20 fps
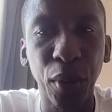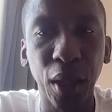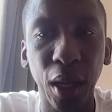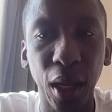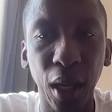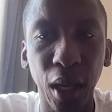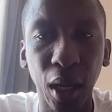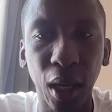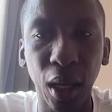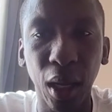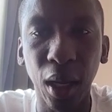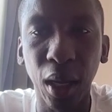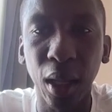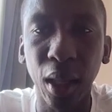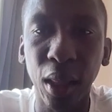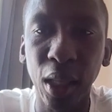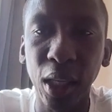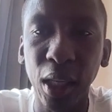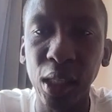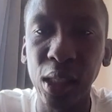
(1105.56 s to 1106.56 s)

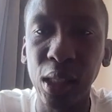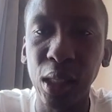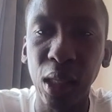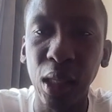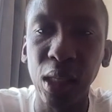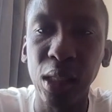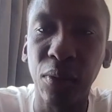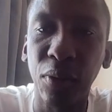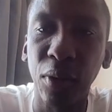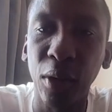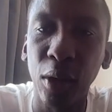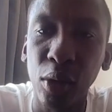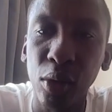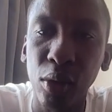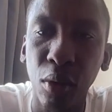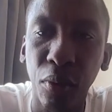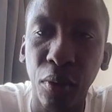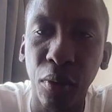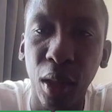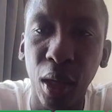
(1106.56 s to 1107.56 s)
this
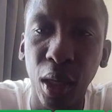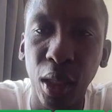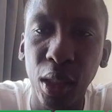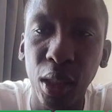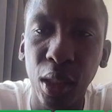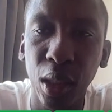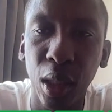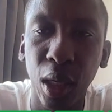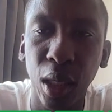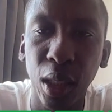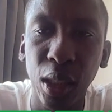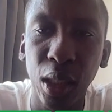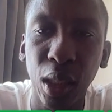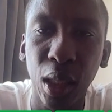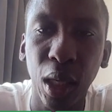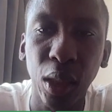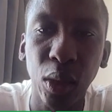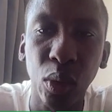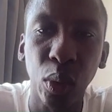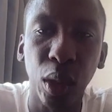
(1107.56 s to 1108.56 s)
philosophy
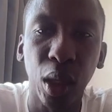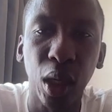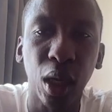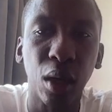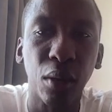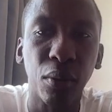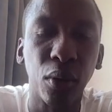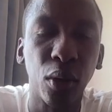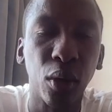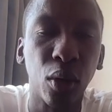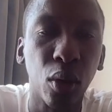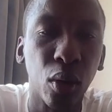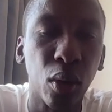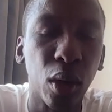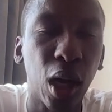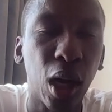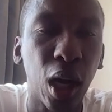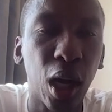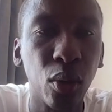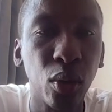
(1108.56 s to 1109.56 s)
that we have? You
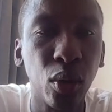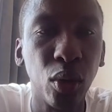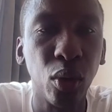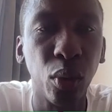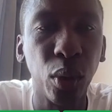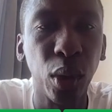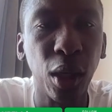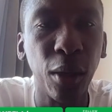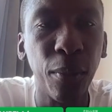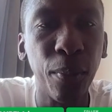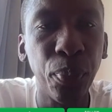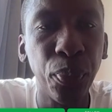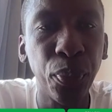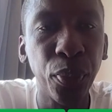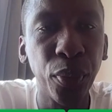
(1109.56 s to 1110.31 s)
know, how do we